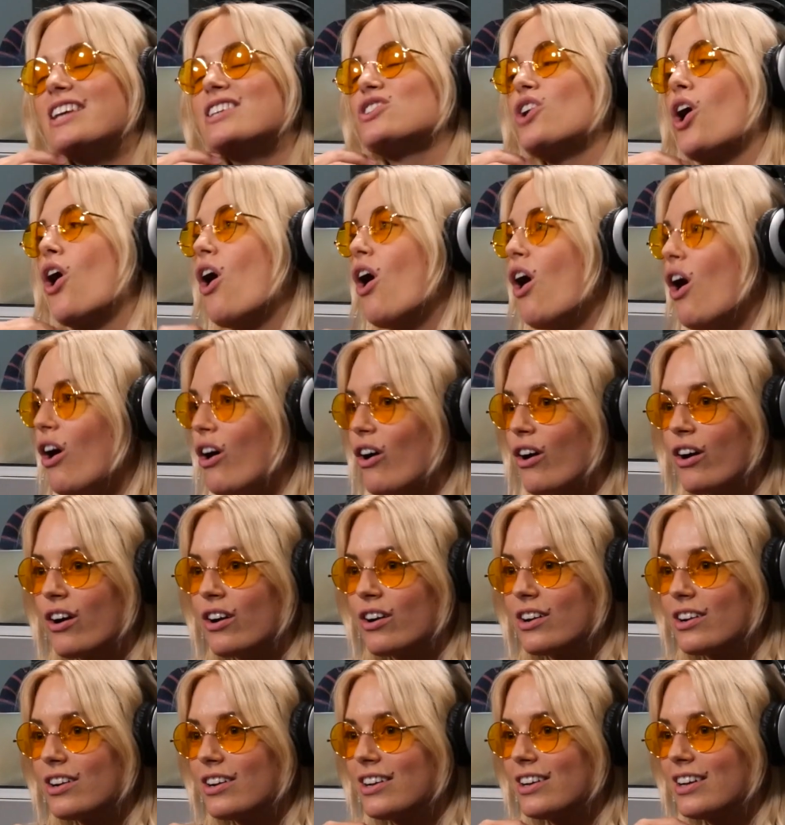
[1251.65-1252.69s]
is
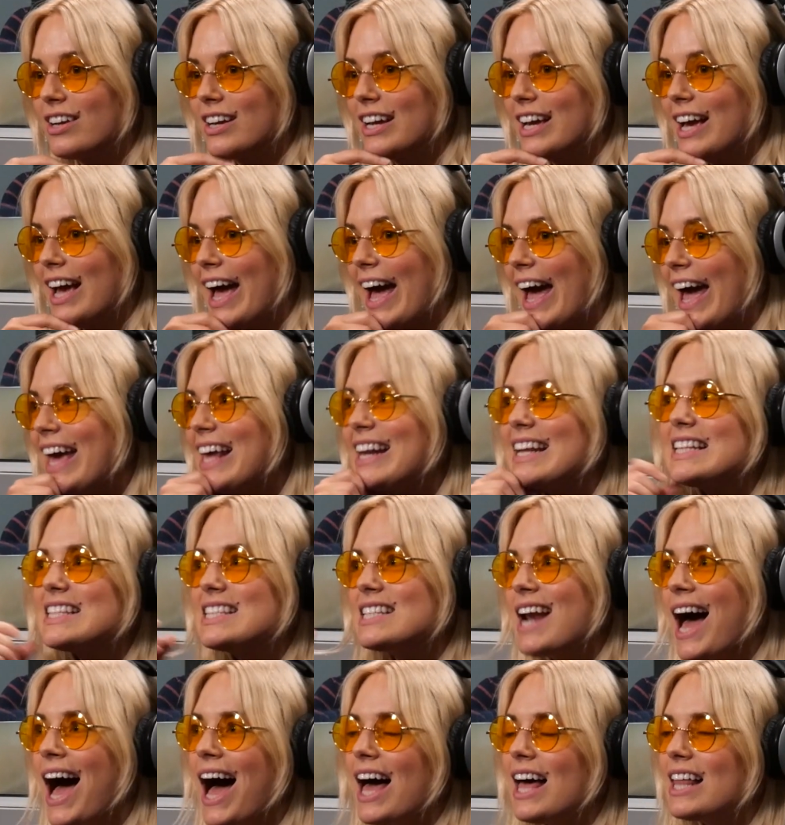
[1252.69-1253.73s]
hard. And it's
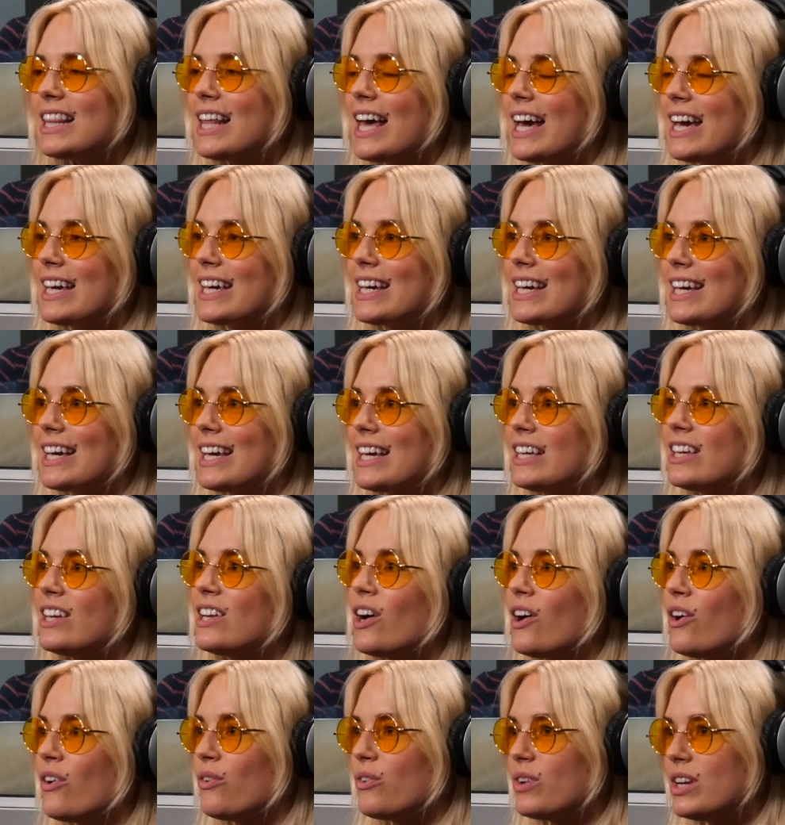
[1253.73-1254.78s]
not like, you
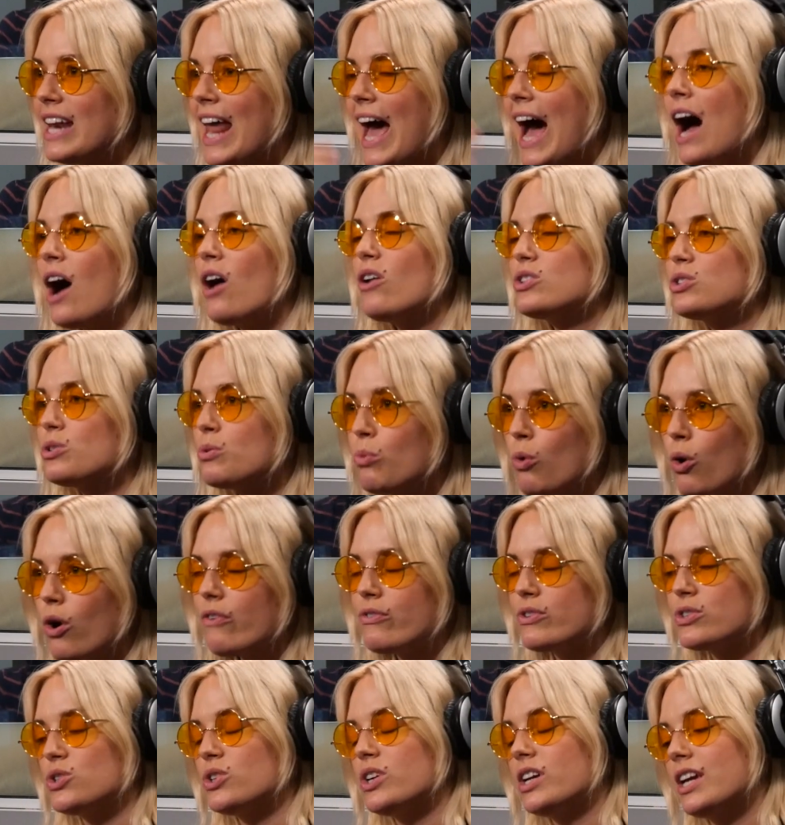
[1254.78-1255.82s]
know, now, so Moral
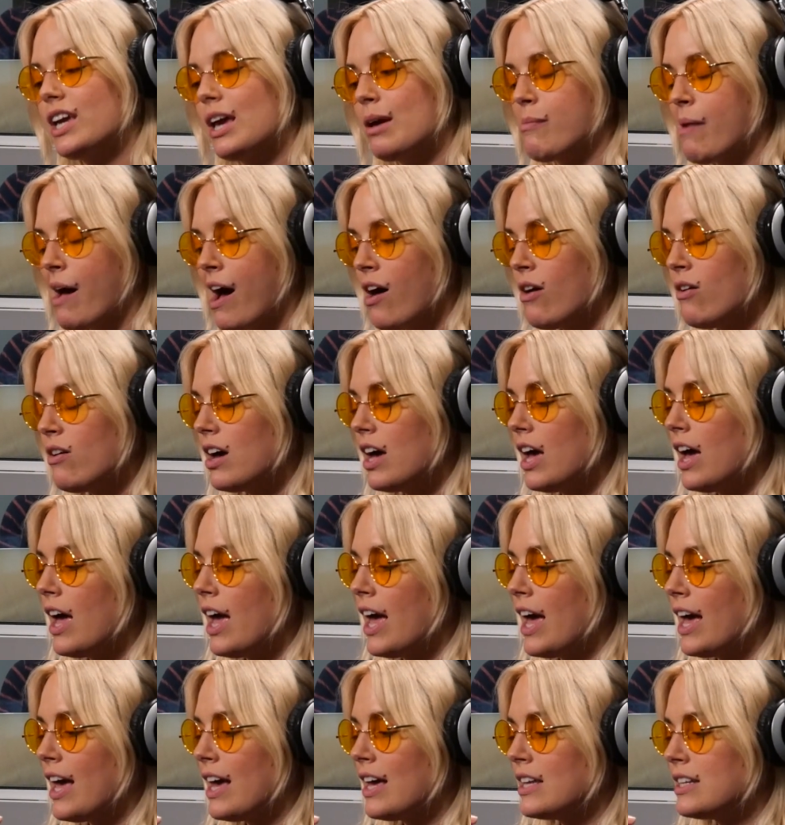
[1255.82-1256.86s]
of the Story came out, mm-hmm.
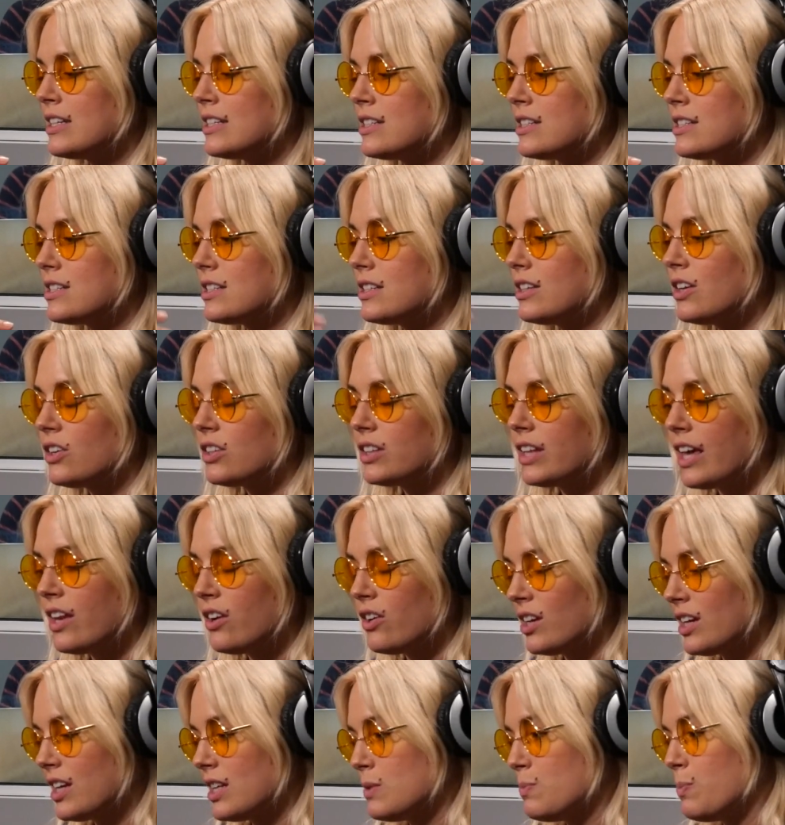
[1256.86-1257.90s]
and a year later
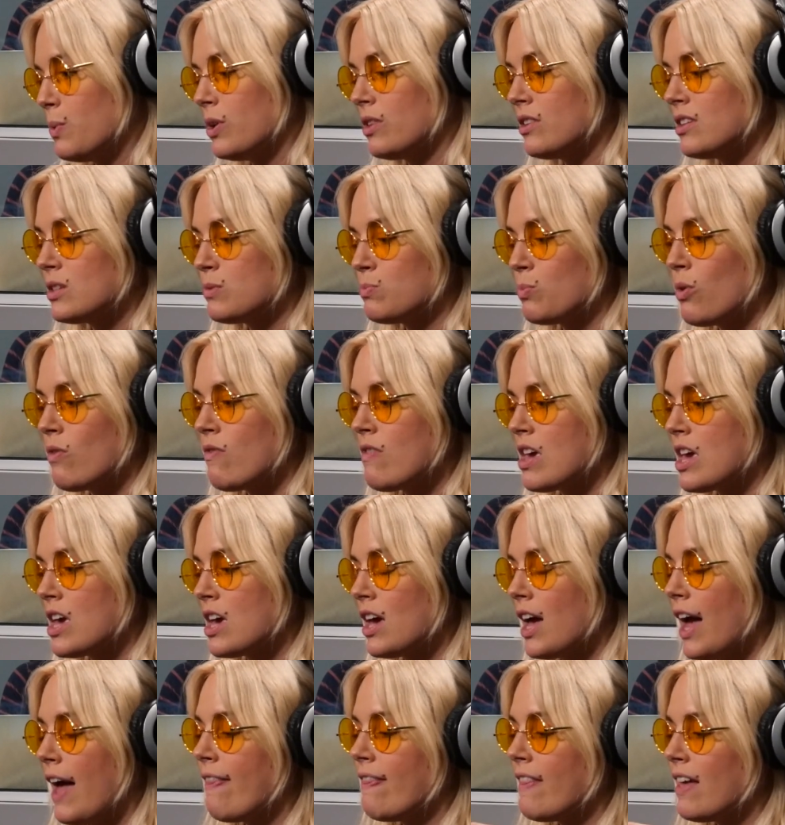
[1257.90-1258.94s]
it gets put in this
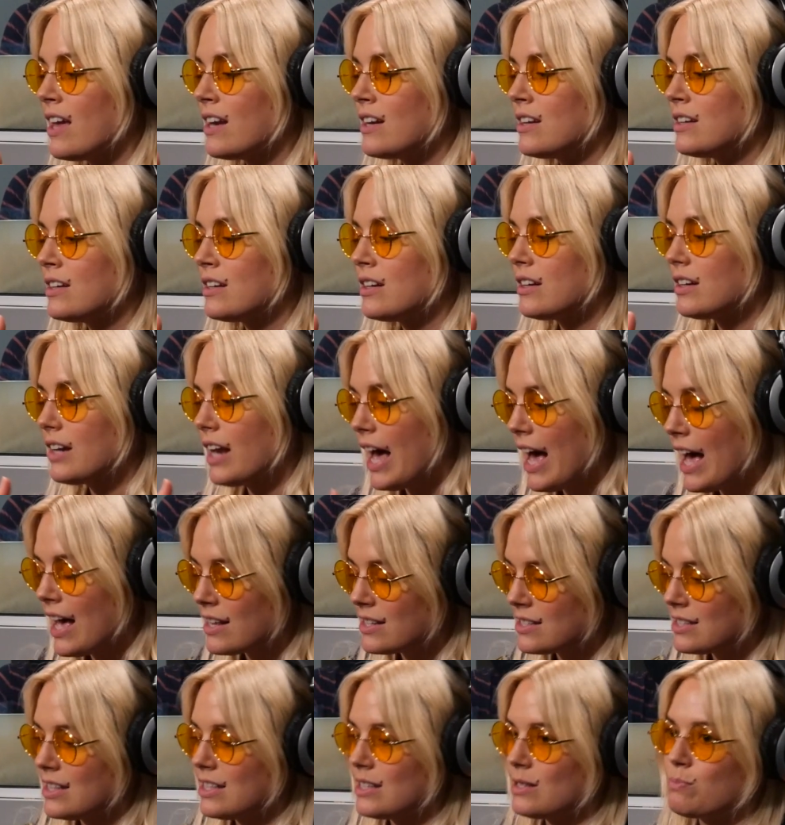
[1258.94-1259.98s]
movie and yes. then
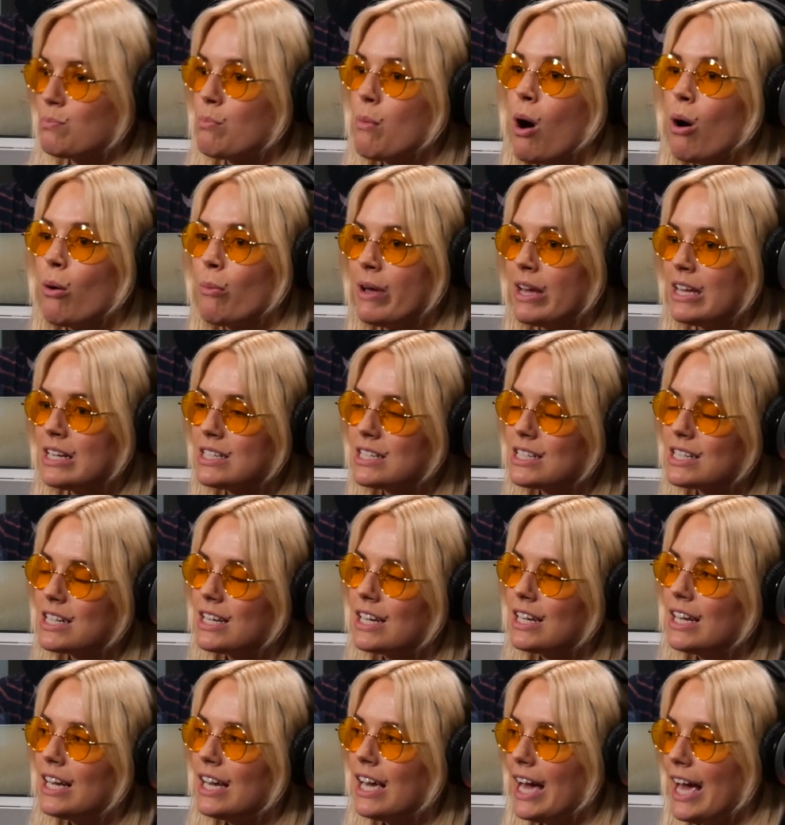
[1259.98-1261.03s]
has this moment.
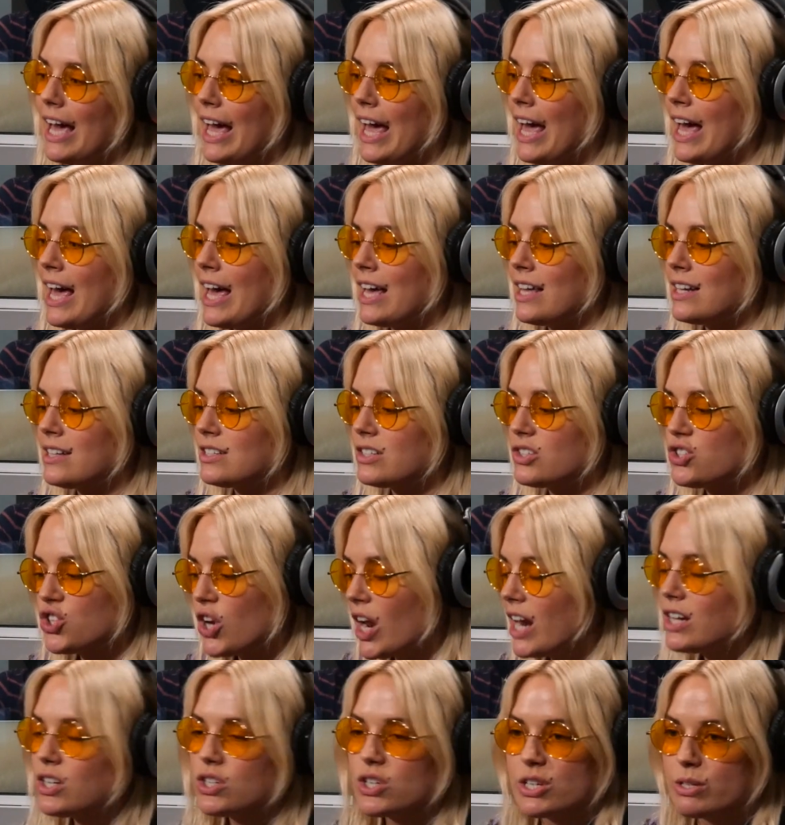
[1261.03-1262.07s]
Yes. And
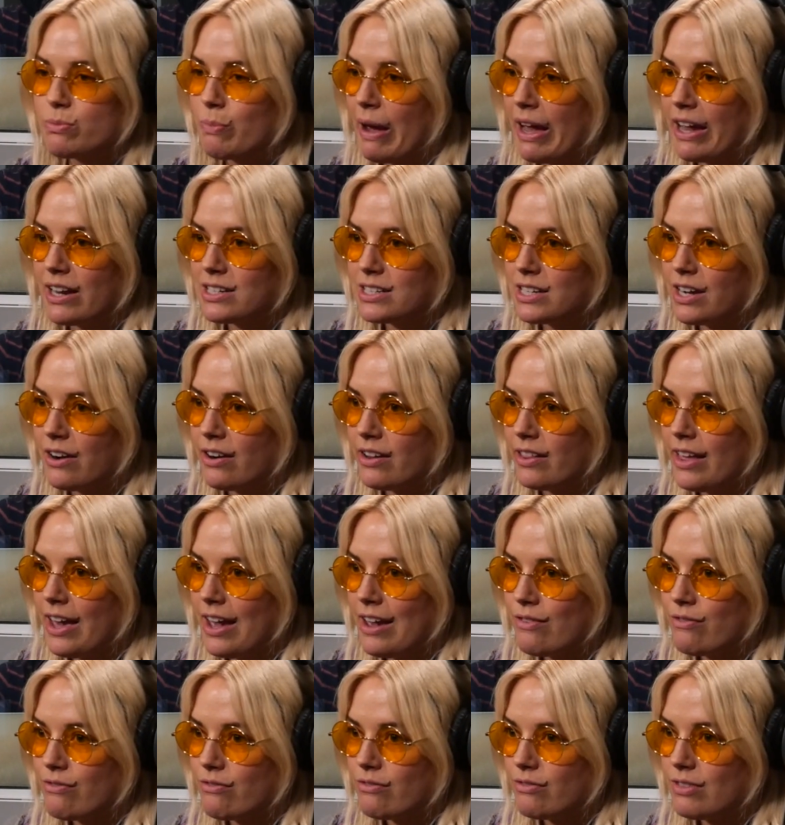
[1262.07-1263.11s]
changes my entire life.
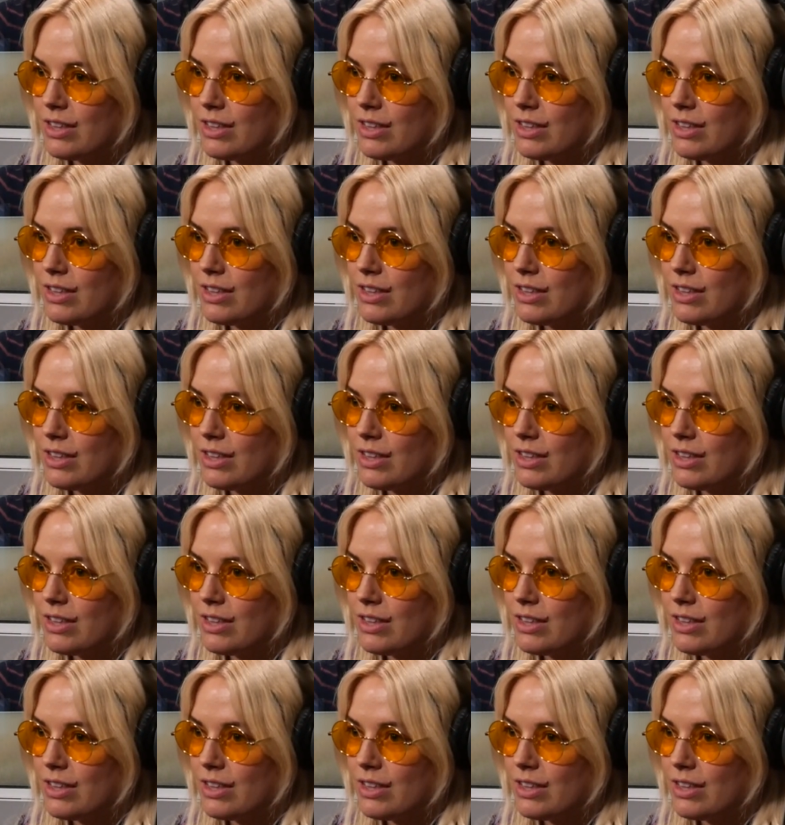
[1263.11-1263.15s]
Oh, one